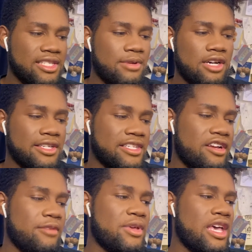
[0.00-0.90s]
not going to
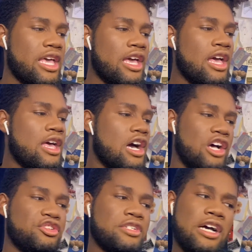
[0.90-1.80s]
sit here and pay
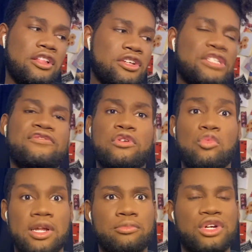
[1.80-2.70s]
$100 for
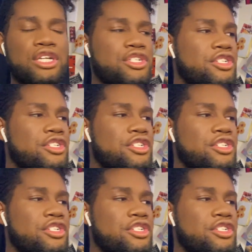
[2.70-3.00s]
one brush.